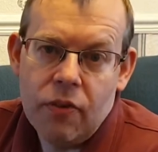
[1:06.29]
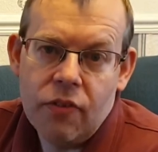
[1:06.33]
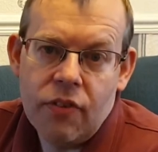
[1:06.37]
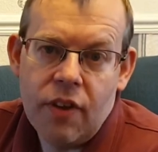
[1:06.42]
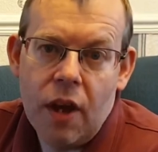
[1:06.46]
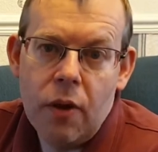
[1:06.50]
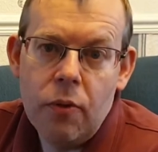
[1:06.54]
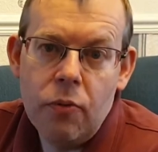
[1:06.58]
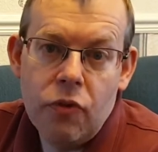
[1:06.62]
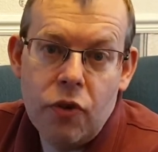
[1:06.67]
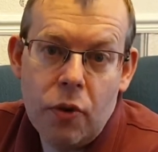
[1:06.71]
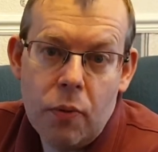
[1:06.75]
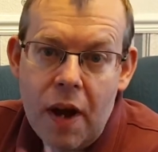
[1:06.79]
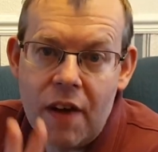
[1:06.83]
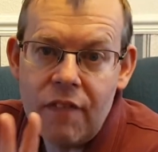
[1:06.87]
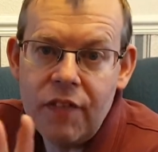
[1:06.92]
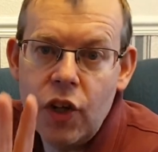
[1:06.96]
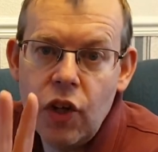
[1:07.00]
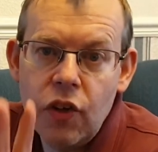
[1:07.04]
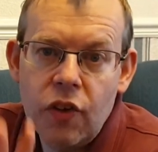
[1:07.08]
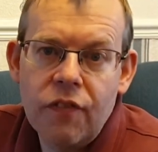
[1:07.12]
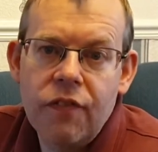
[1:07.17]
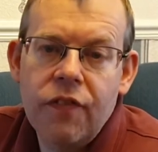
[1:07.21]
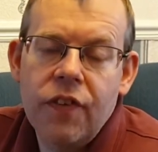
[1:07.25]
So do have a
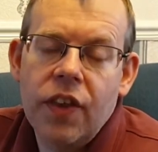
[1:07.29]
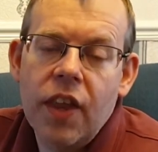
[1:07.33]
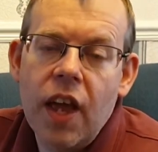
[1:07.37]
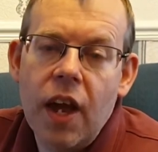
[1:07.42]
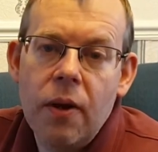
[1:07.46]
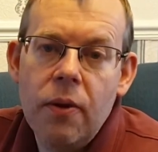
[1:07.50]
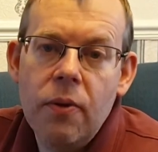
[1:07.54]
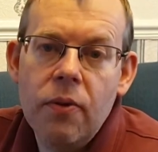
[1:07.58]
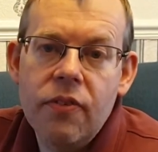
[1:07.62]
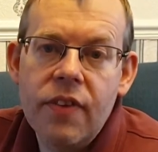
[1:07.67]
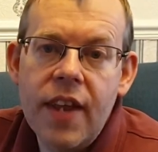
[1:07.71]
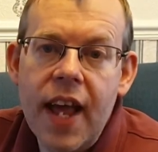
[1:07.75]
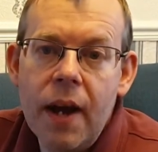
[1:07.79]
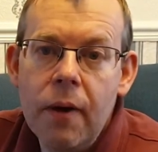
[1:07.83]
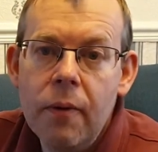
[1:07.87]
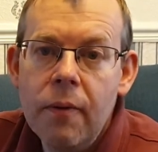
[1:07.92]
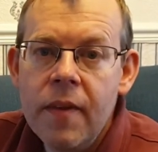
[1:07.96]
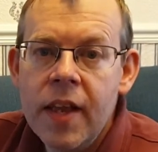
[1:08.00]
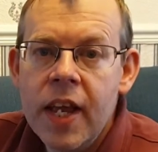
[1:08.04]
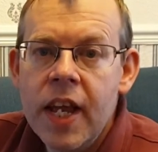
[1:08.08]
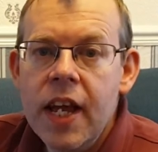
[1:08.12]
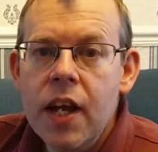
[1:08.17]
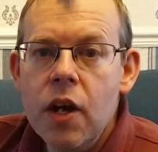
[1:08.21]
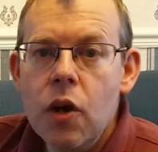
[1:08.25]
look for those. Now,
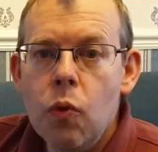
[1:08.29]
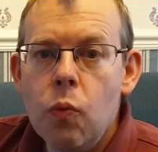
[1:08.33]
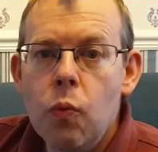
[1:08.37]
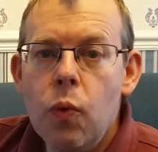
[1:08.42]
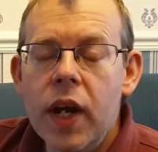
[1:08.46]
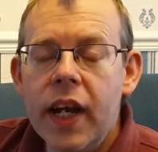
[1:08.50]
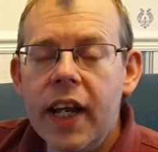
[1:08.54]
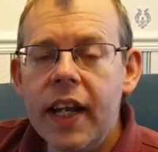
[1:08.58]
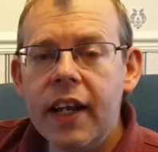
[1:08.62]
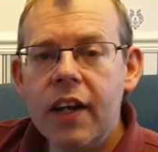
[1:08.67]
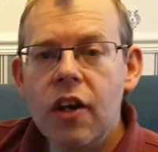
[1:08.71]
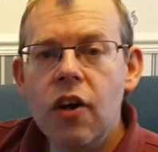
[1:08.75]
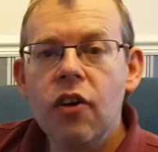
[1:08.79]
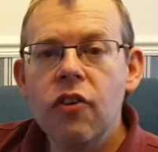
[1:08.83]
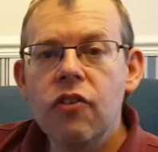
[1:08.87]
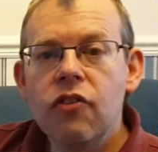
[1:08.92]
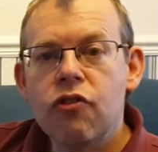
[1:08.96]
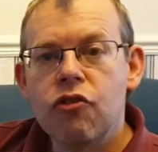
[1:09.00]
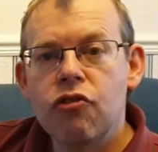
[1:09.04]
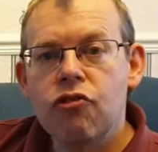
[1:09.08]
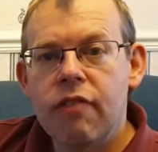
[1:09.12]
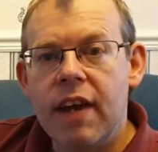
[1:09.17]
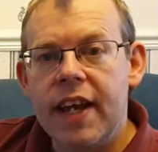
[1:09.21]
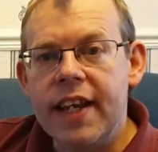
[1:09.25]
we're going to
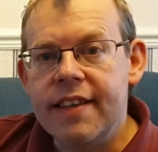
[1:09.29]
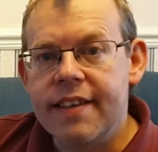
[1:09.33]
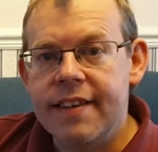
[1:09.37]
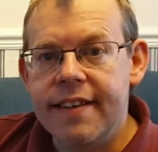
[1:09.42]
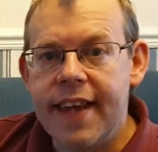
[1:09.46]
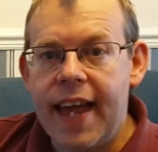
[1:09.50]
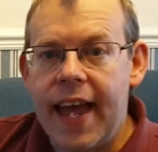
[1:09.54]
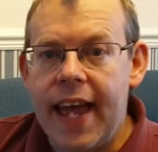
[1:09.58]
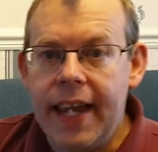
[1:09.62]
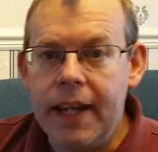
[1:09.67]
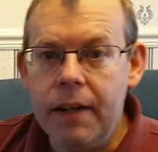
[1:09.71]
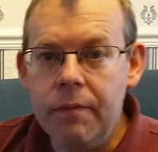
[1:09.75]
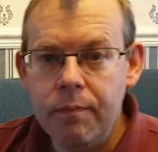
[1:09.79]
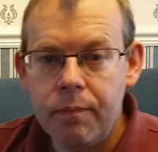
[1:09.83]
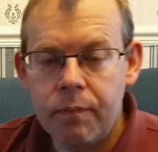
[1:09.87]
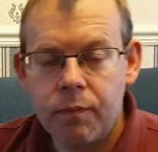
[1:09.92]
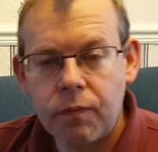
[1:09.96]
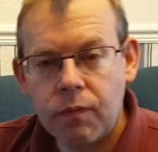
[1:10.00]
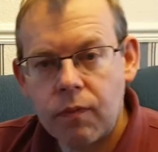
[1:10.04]
concentrate today